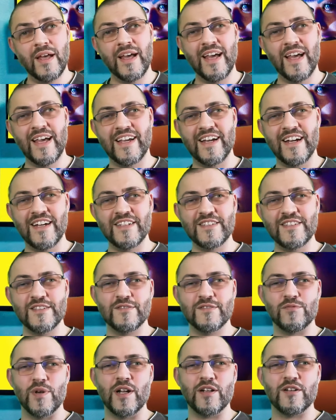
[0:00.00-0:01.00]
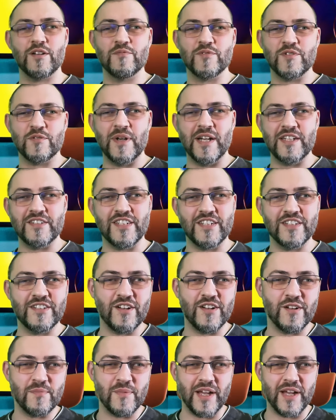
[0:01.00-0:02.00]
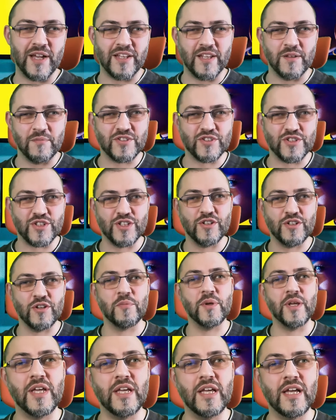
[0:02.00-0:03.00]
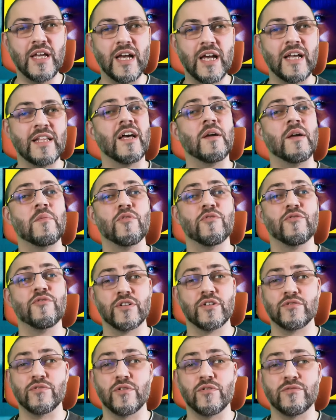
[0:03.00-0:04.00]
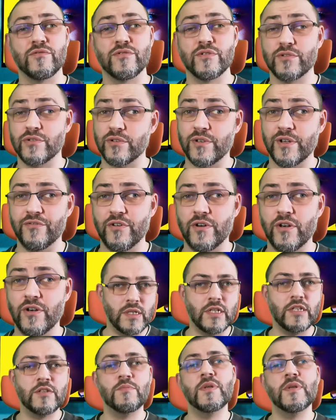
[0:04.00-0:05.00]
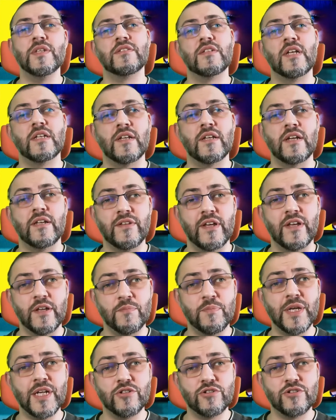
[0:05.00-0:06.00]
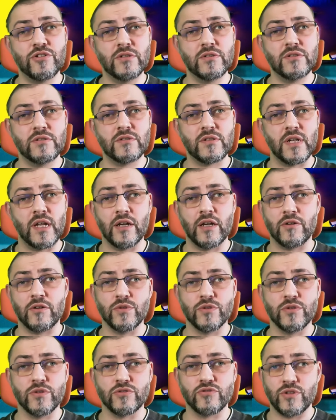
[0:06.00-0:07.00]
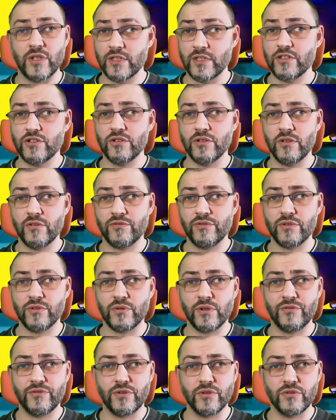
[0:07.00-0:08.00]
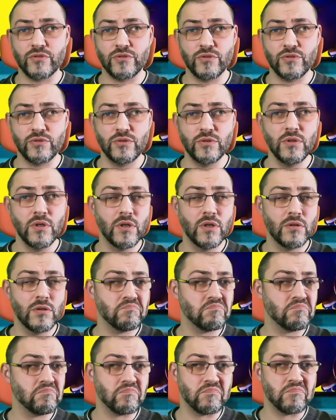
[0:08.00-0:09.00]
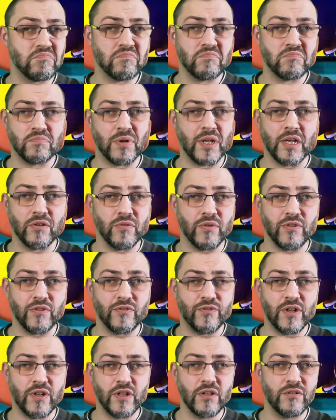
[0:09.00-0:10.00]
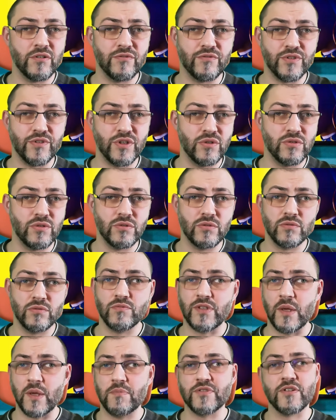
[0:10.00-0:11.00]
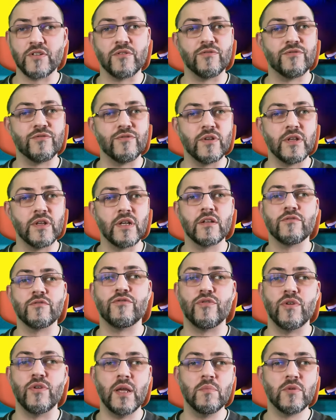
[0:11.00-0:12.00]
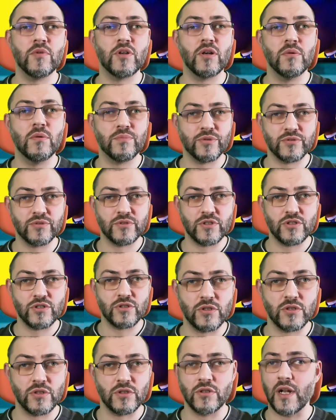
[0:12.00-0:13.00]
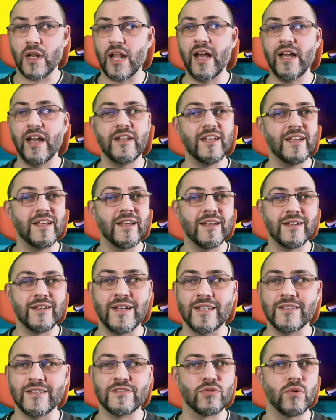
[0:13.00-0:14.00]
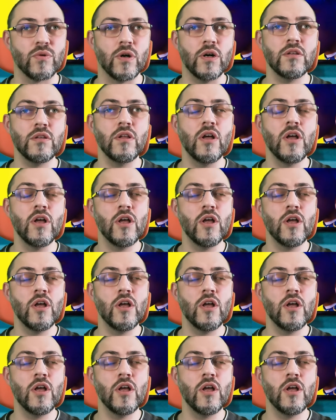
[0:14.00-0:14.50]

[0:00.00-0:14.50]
Hey guys, welcome to my channel, my name is Shinobi and I'm a virtual photographer. It means that I take pictures like would a traditional photographer do, playing with field of view, depth of field, frame composition, lighting and so on,